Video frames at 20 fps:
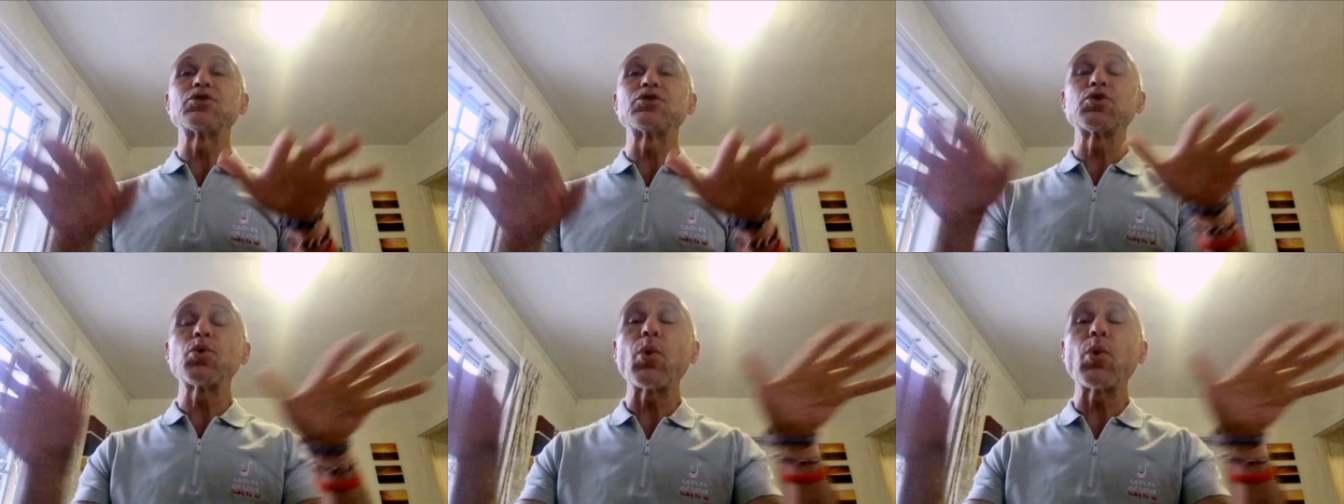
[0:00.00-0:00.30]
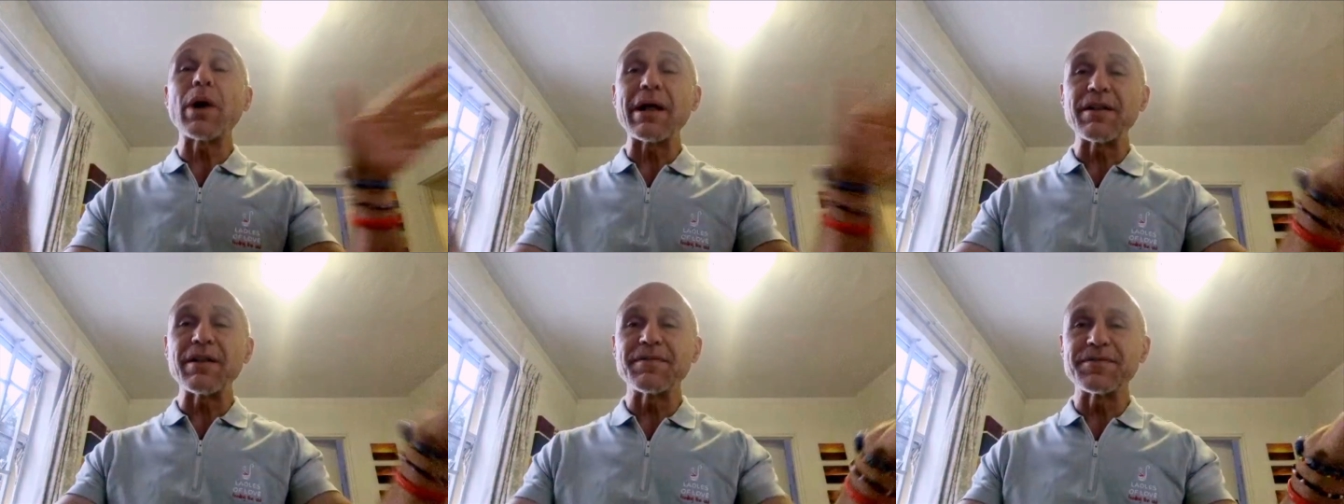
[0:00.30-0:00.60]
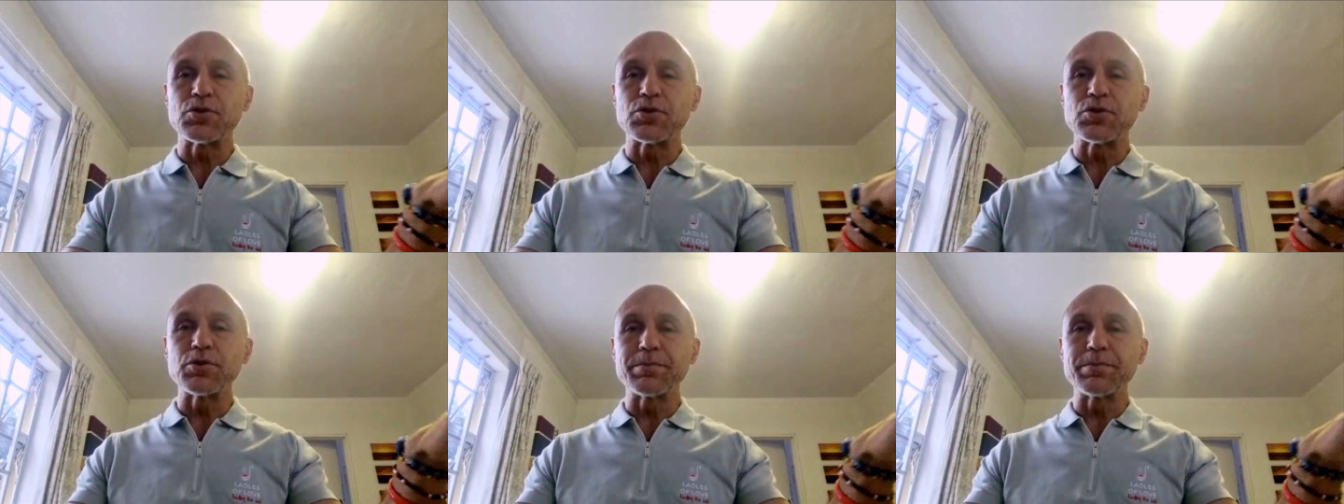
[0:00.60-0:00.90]
12
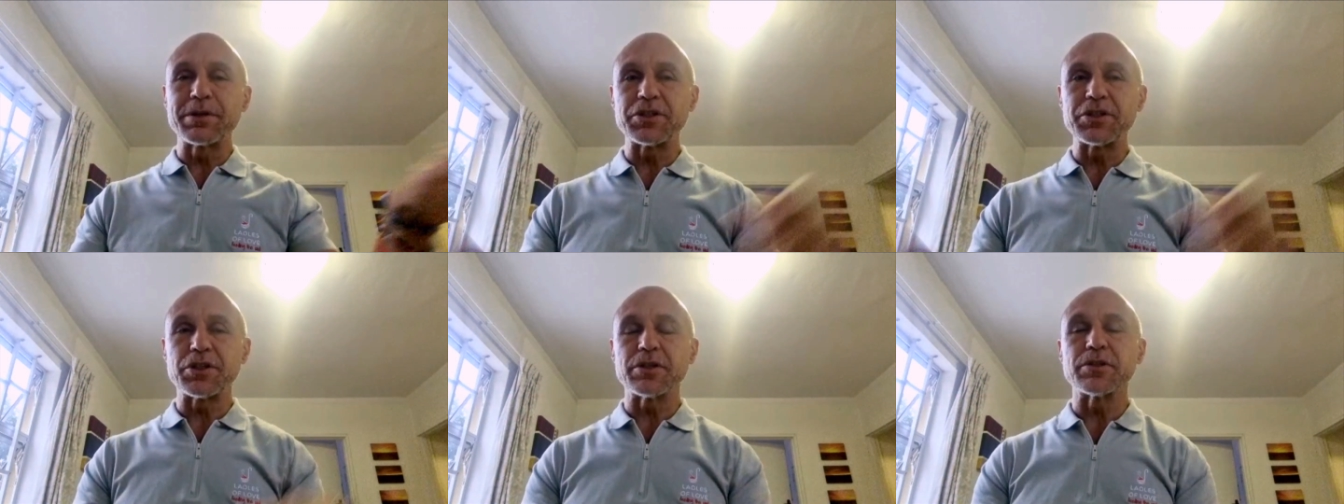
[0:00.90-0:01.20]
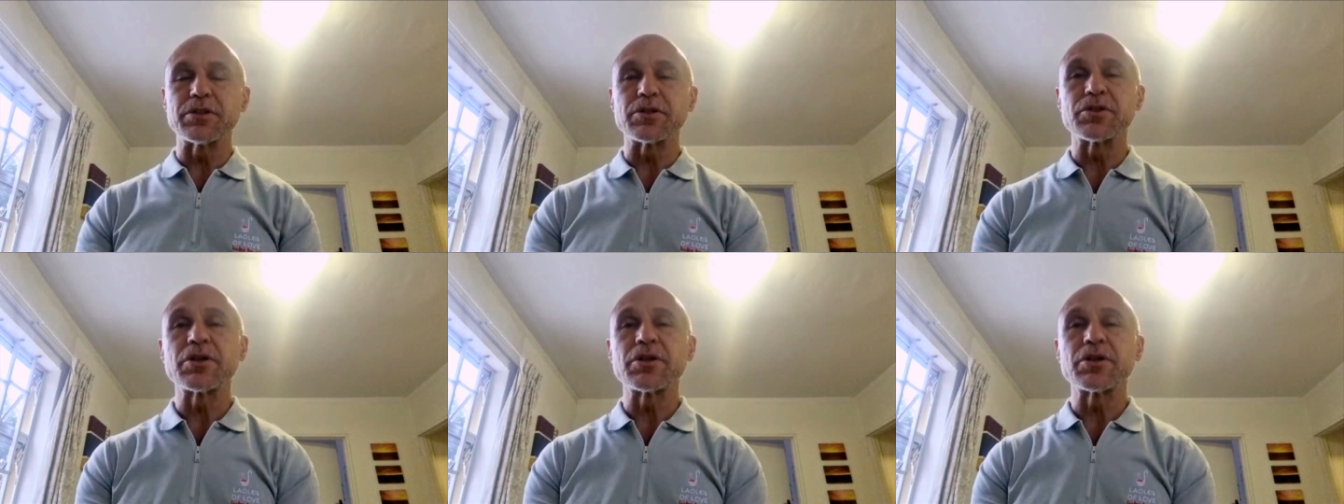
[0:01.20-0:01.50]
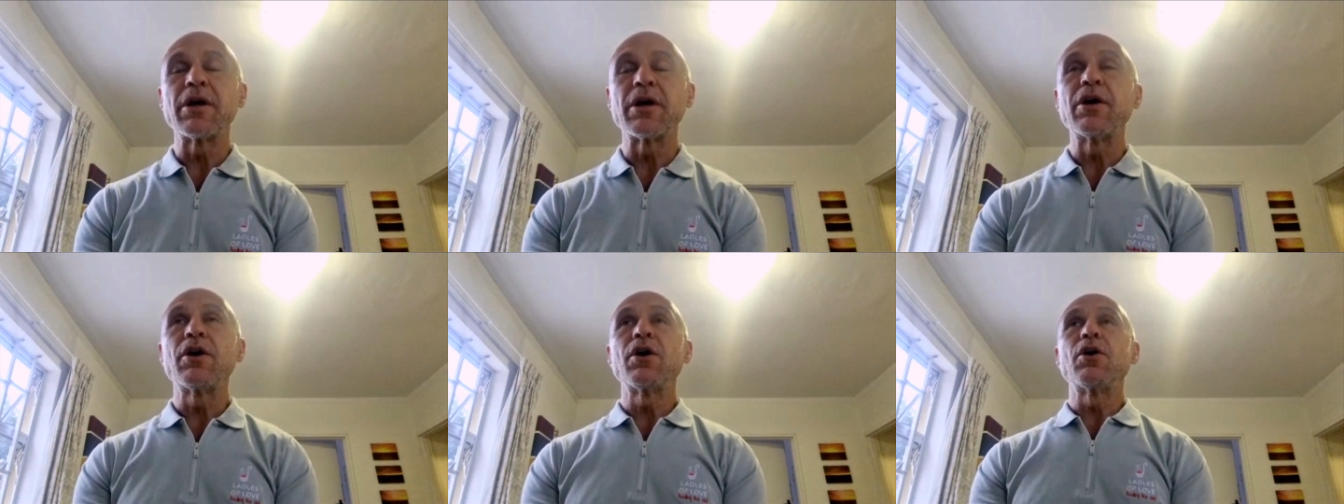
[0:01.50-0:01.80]
soup kitchens.
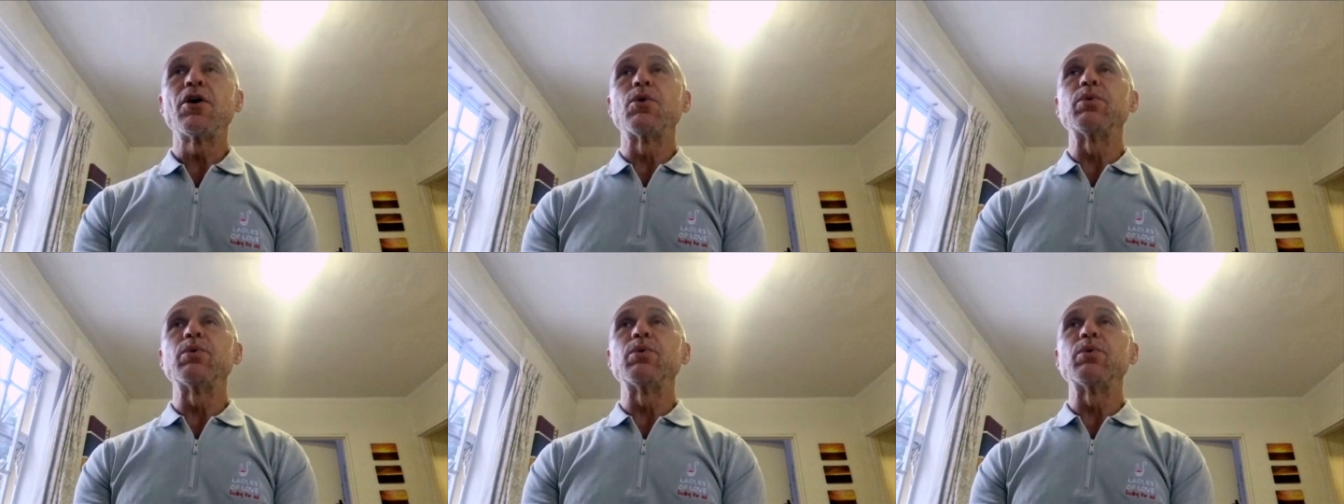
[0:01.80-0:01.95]
Wow.